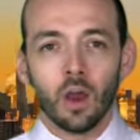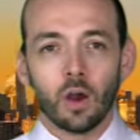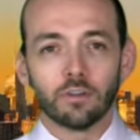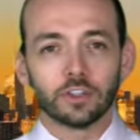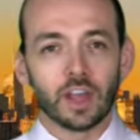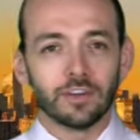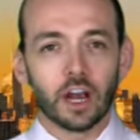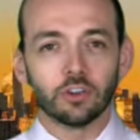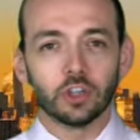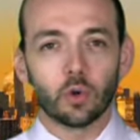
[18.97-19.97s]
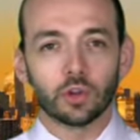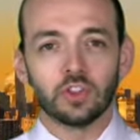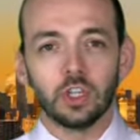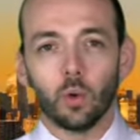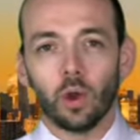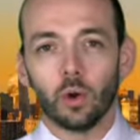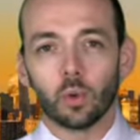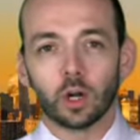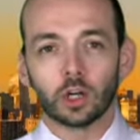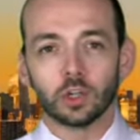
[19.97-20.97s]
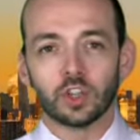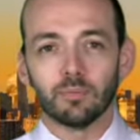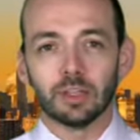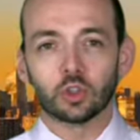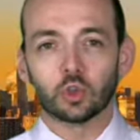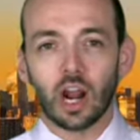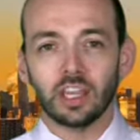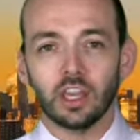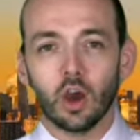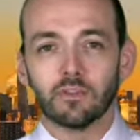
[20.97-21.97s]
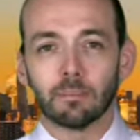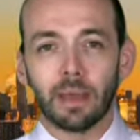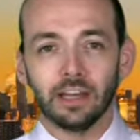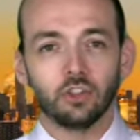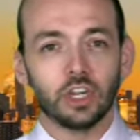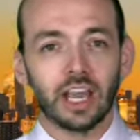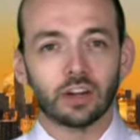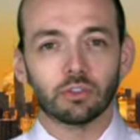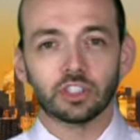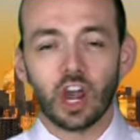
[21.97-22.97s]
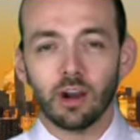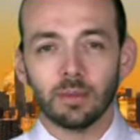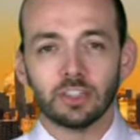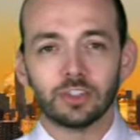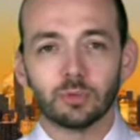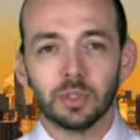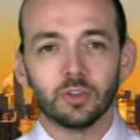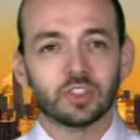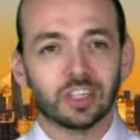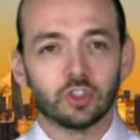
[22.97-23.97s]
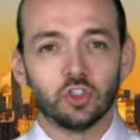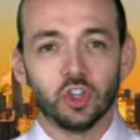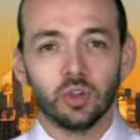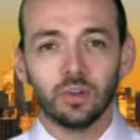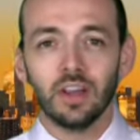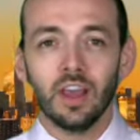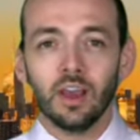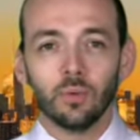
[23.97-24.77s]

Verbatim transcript: Over 700 North Sea oil workers have been striking over pension and retirement disputes since June,